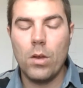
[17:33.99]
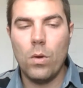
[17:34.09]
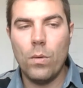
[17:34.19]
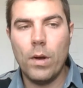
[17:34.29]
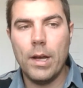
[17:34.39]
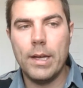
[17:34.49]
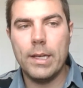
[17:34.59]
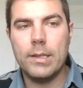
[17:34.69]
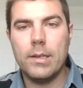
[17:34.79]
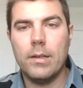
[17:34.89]

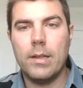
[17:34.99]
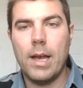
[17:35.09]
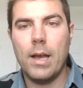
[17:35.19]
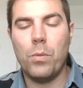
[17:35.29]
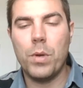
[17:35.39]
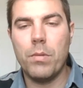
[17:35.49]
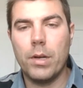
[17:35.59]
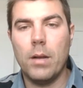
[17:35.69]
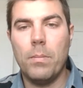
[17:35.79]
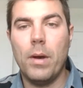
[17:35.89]
was that we were
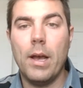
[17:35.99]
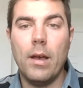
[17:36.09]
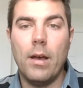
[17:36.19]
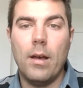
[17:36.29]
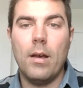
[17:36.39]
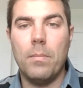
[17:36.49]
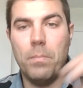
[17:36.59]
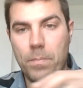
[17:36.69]
going to buy a